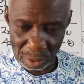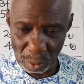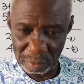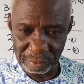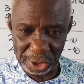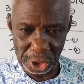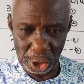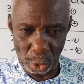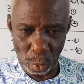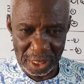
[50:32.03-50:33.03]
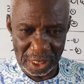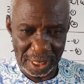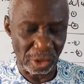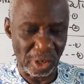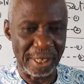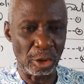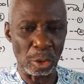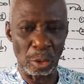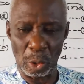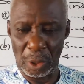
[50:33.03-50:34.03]
will visit you when you are trying
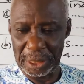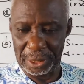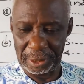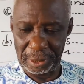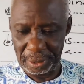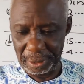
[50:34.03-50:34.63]
to do it.